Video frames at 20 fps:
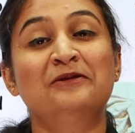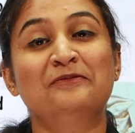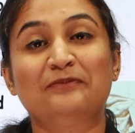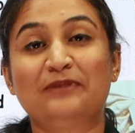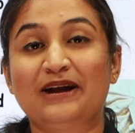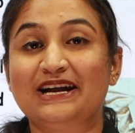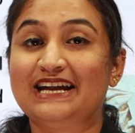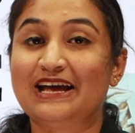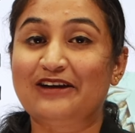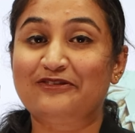
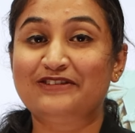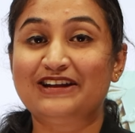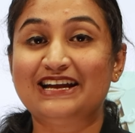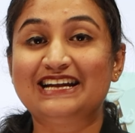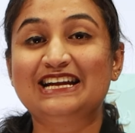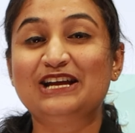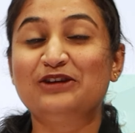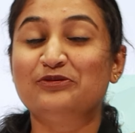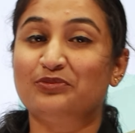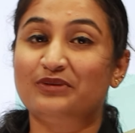But
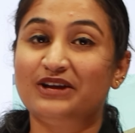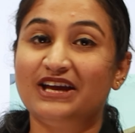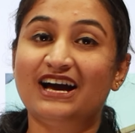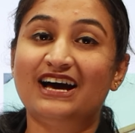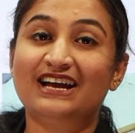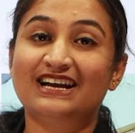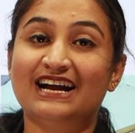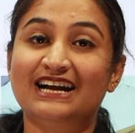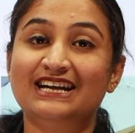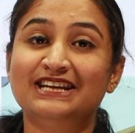definitely we
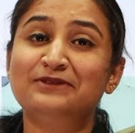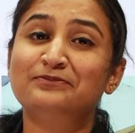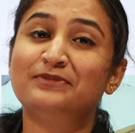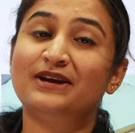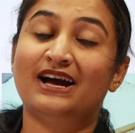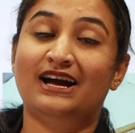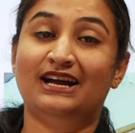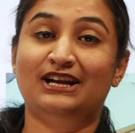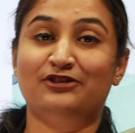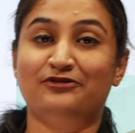are running
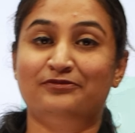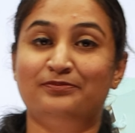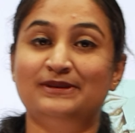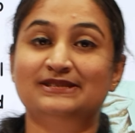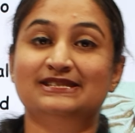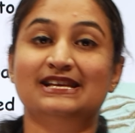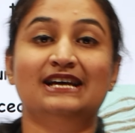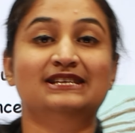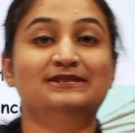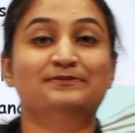behind of
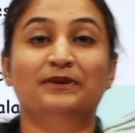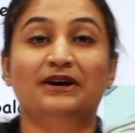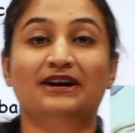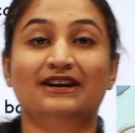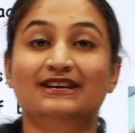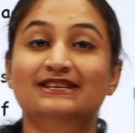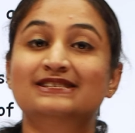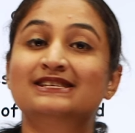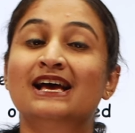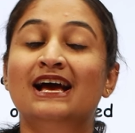pizzas,
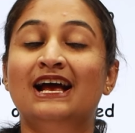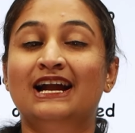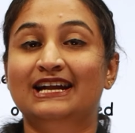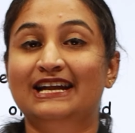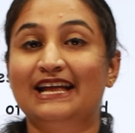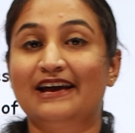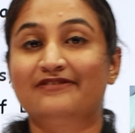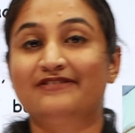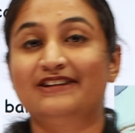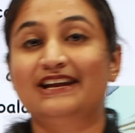burgers.
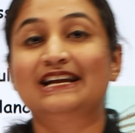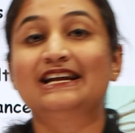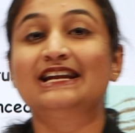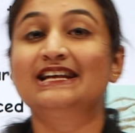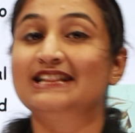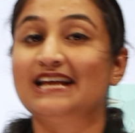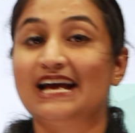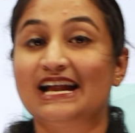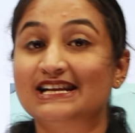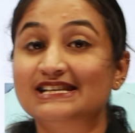
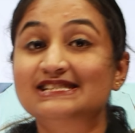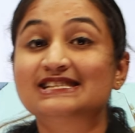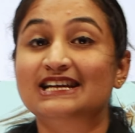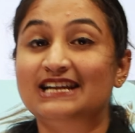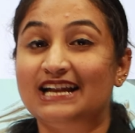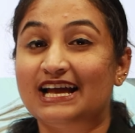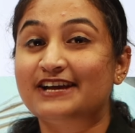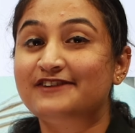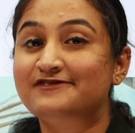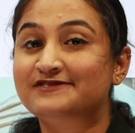Definitely there is a
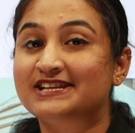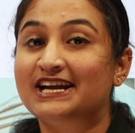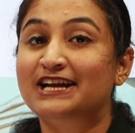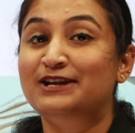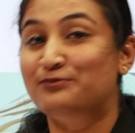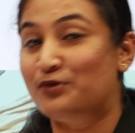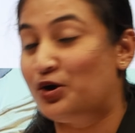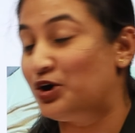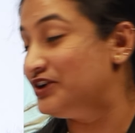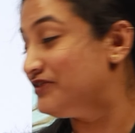
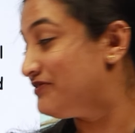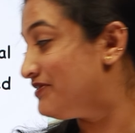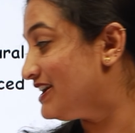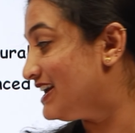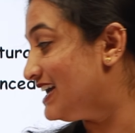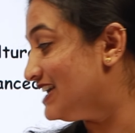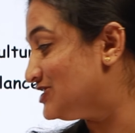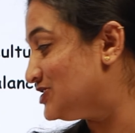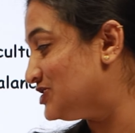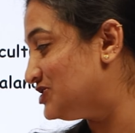lifestyle
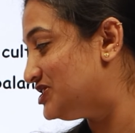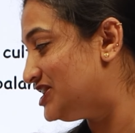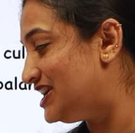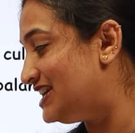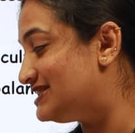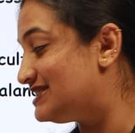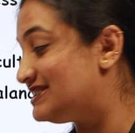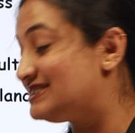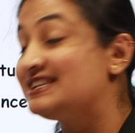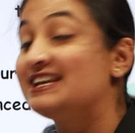modification
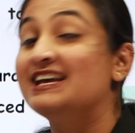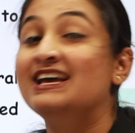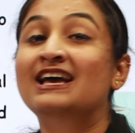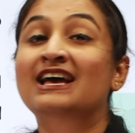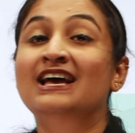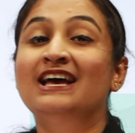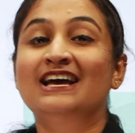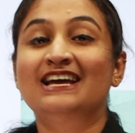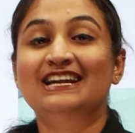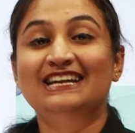changes.
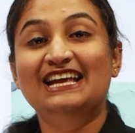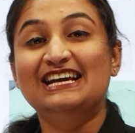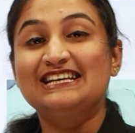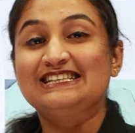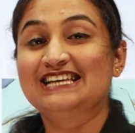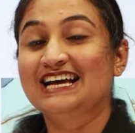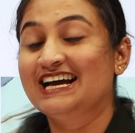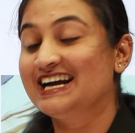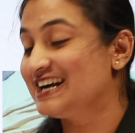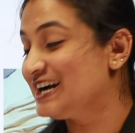
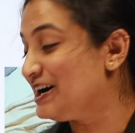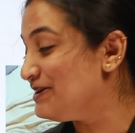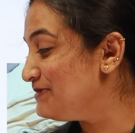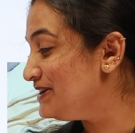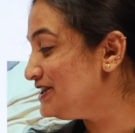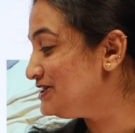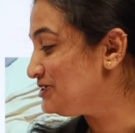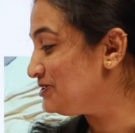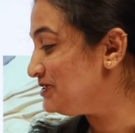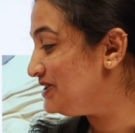Next,
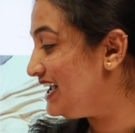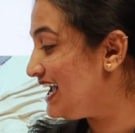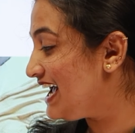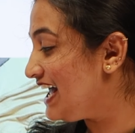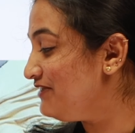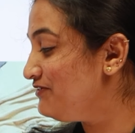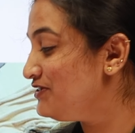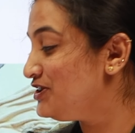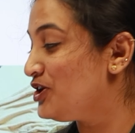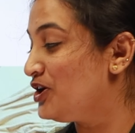coming to the
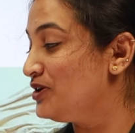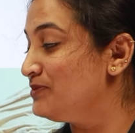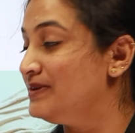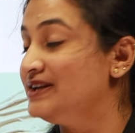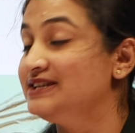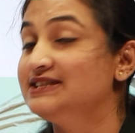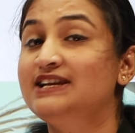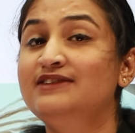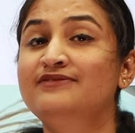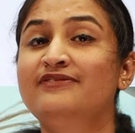
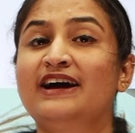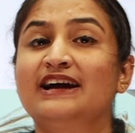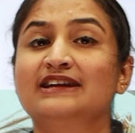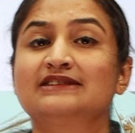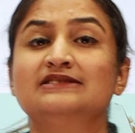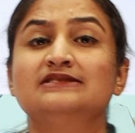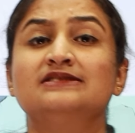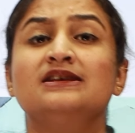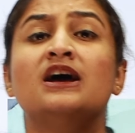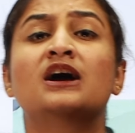environmental
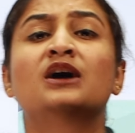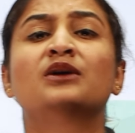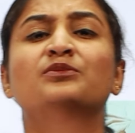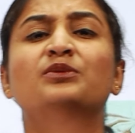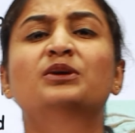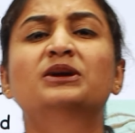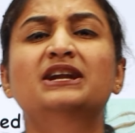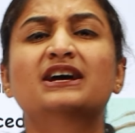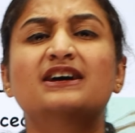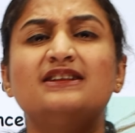factors.
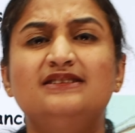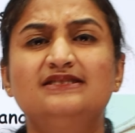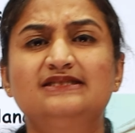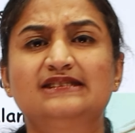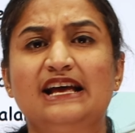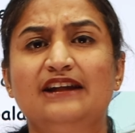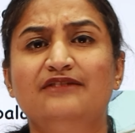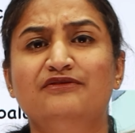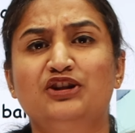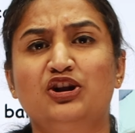What are these
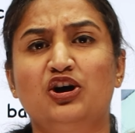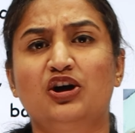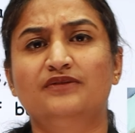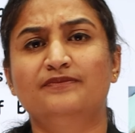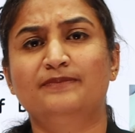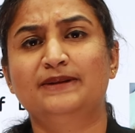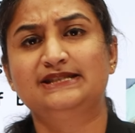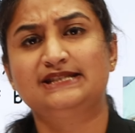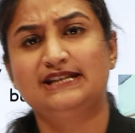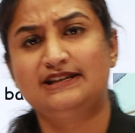
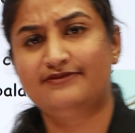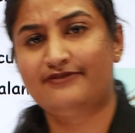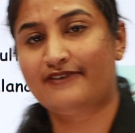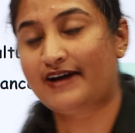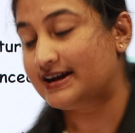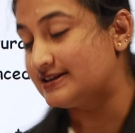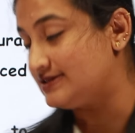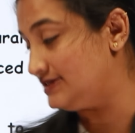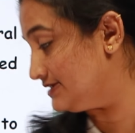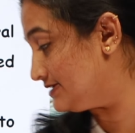environmental
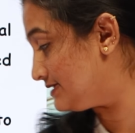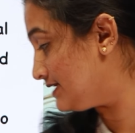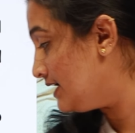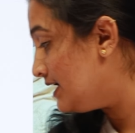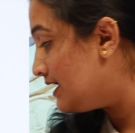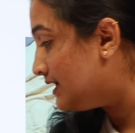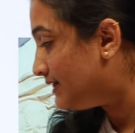factors?